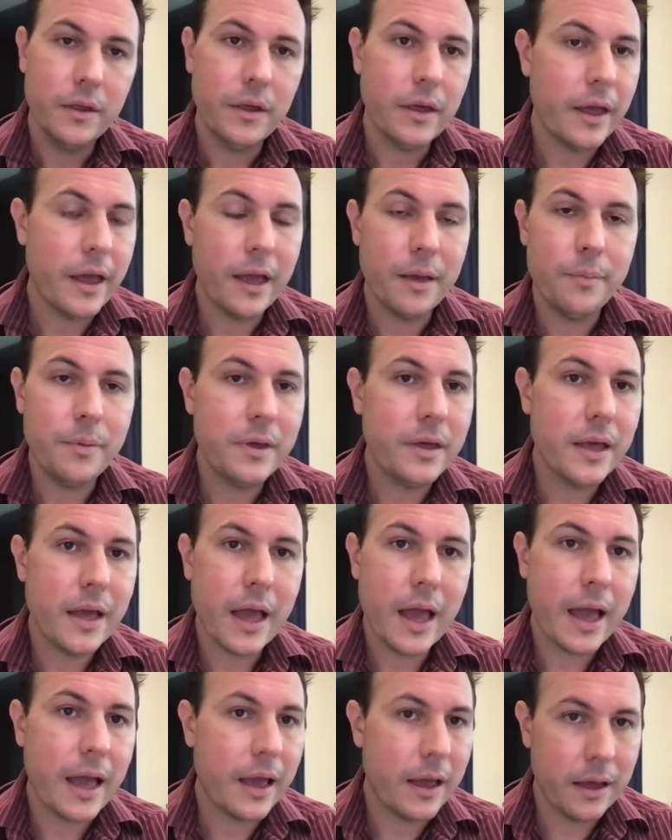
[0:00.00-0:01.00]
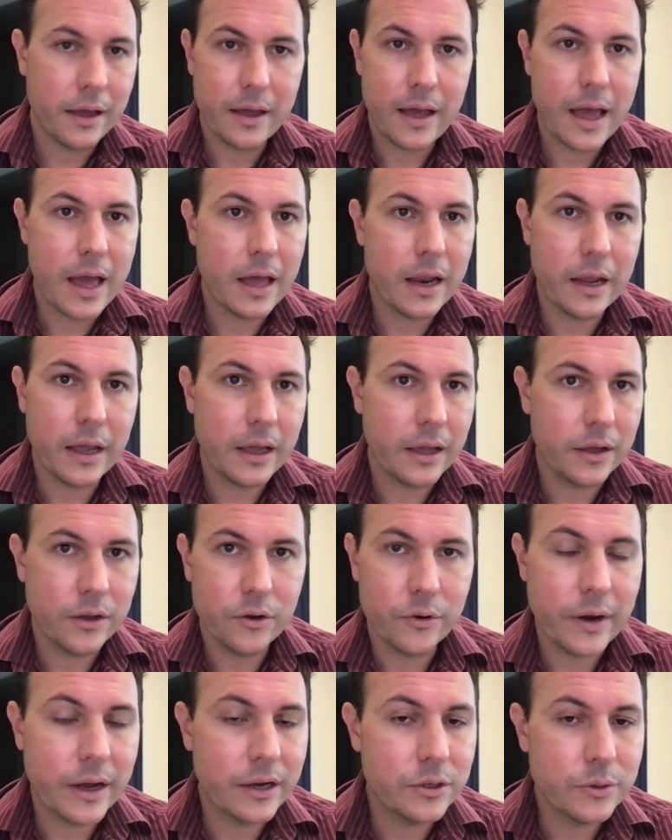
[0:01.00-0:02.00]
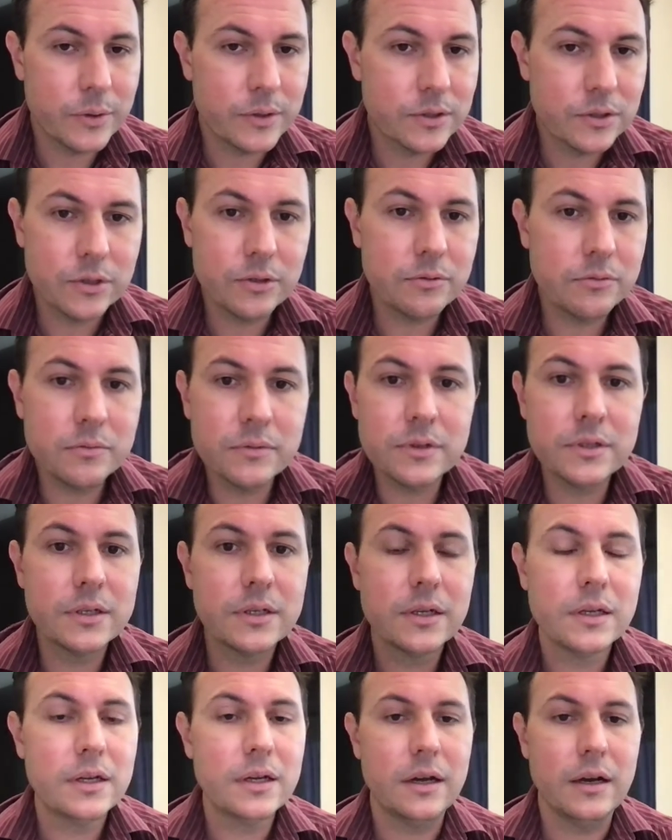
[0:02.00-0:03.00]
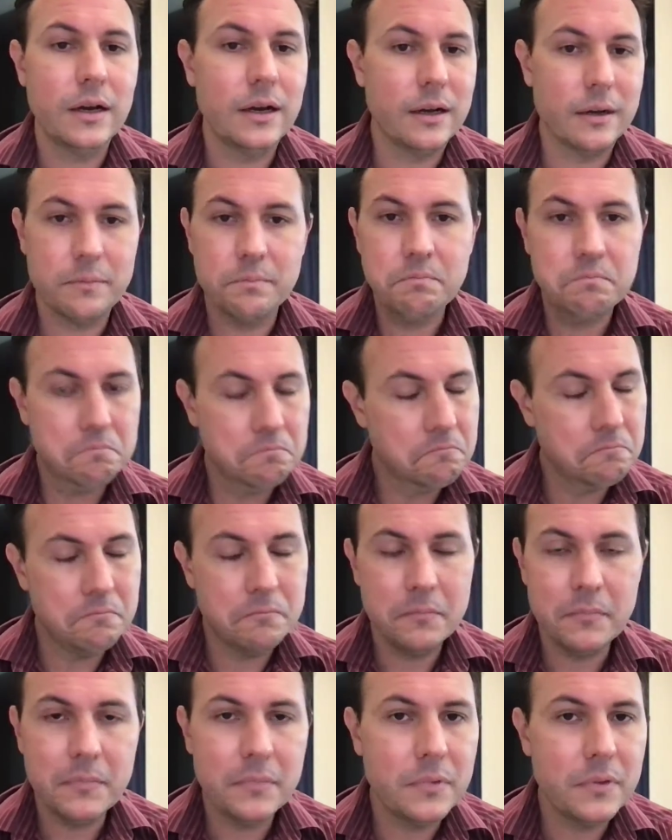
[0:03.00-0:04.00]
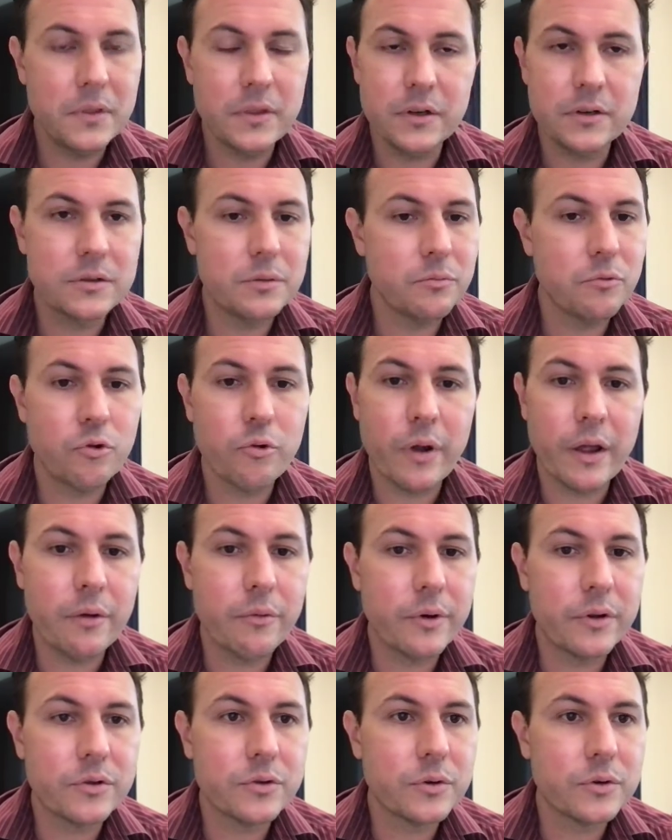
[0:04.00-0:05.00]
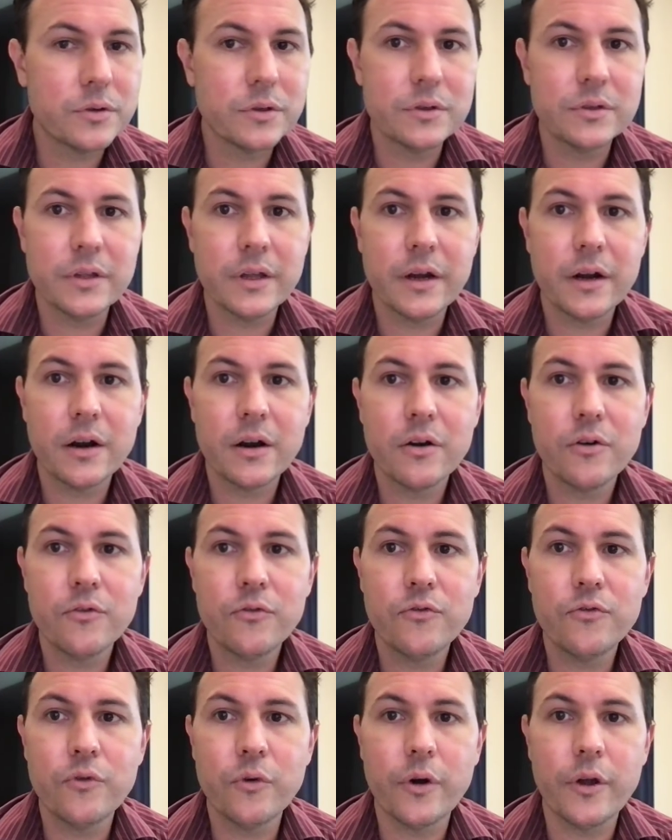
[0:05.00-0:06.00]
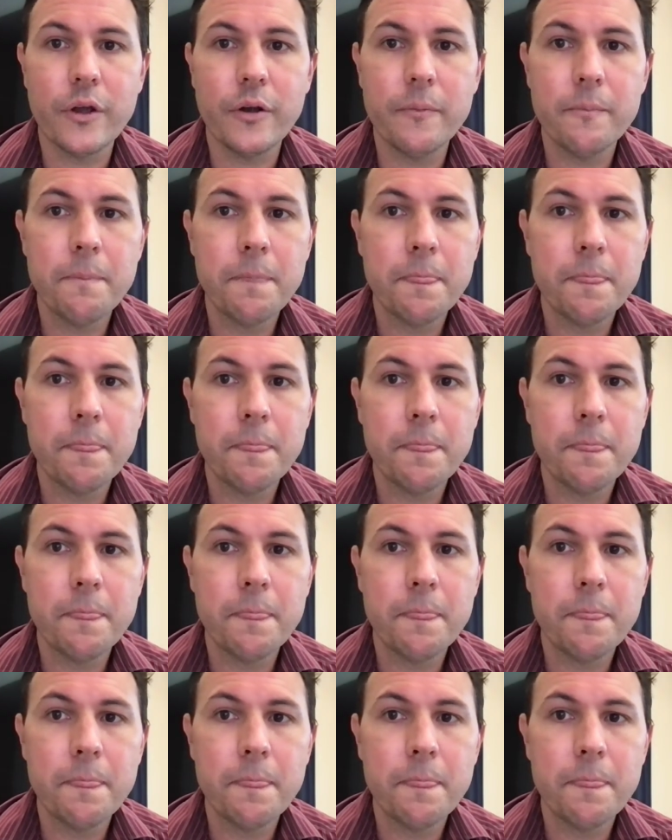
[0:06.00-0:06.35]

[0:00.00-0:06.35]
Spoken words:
APA heading graduate student, there's some great resources there for you.